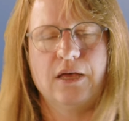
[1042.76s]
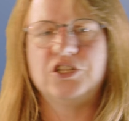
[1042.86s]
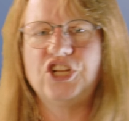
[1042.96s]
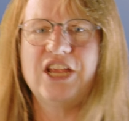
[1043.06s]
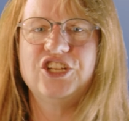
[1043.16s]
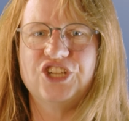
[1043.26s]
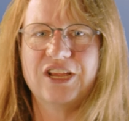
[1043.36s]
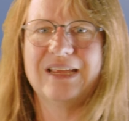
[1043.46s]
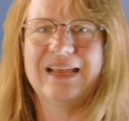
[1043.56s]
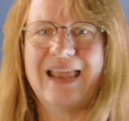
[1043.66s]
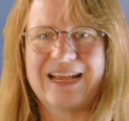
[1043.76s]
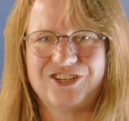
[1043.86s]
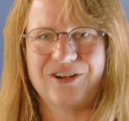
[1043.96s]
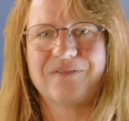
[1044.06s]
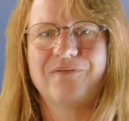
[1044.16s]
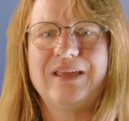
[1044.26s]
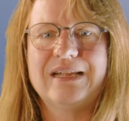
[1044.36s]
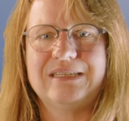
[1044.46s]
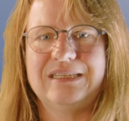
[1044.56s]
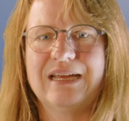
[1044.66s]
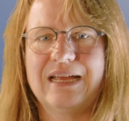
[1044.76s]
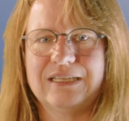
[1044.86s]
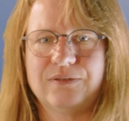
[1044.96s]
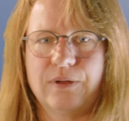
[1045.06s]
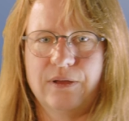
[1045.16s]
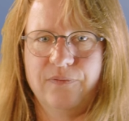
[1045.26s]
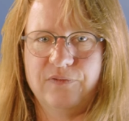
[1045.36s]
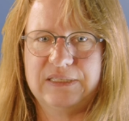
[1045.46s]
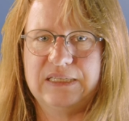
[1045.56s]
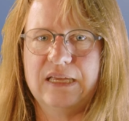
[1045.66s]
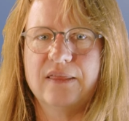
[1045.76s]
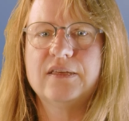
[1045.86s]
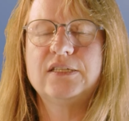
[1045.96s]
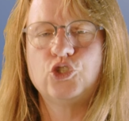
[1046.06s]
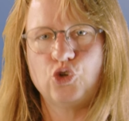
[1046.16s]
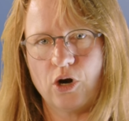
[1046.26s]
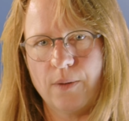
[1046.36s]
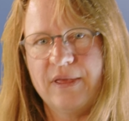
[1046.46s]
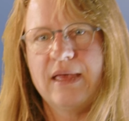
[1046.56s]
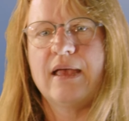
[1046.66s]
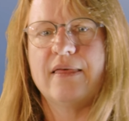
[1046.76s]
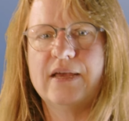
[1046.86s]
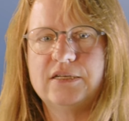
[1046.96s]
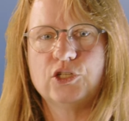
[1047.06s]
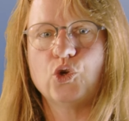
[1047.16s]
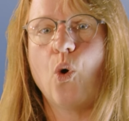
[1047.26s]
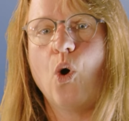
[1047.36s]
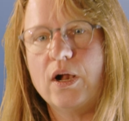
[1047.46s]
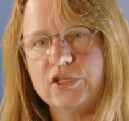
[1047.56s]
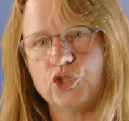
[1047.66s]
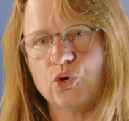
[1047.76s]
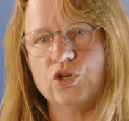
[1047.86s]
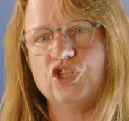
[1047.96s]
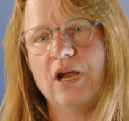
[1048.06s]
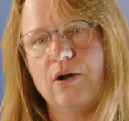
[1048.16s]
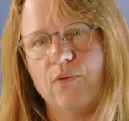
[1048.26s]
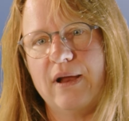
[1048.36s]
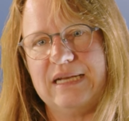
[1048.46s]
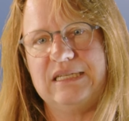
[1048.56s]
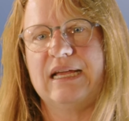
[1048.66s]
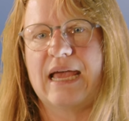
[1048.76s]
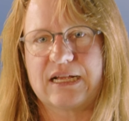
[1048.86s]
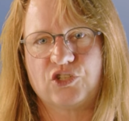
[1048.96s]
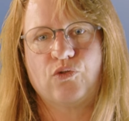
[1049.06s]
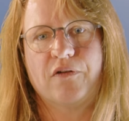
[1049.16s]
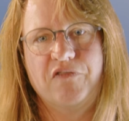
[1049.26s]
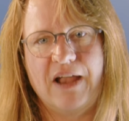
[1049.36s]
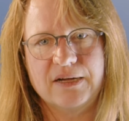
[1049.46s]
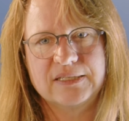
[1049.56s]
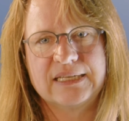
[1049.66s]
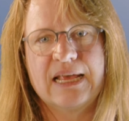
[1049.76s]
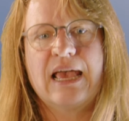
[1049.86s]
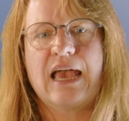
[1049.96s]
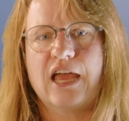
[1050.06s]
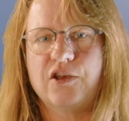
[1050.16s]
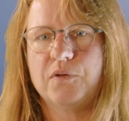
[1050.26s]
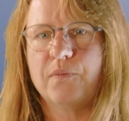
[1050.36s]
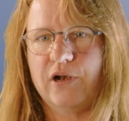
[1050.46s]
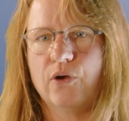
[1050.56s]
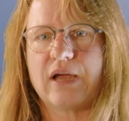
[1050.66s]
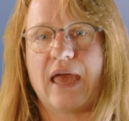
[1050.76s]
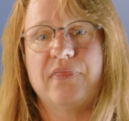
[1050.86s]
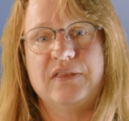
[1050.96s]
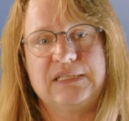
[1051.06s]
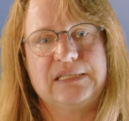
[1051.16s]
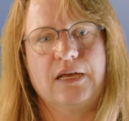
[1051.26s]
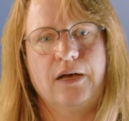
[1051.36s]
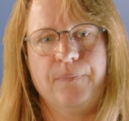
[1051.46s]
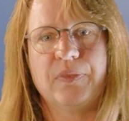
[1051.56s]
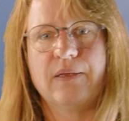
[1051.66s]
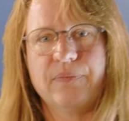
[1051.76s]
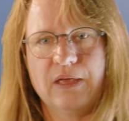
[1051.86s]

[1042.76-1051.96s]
changing electric field here, as we see in this term, that is also generating extra flux, and we will look at this in